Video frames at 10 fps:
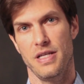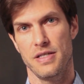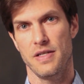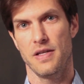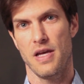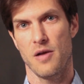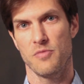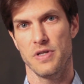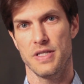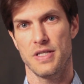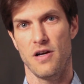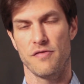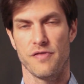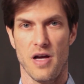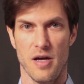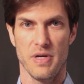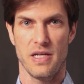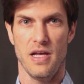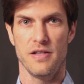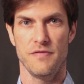into the camera itself on my
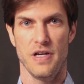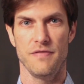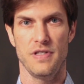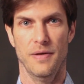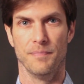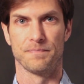Canon 5D.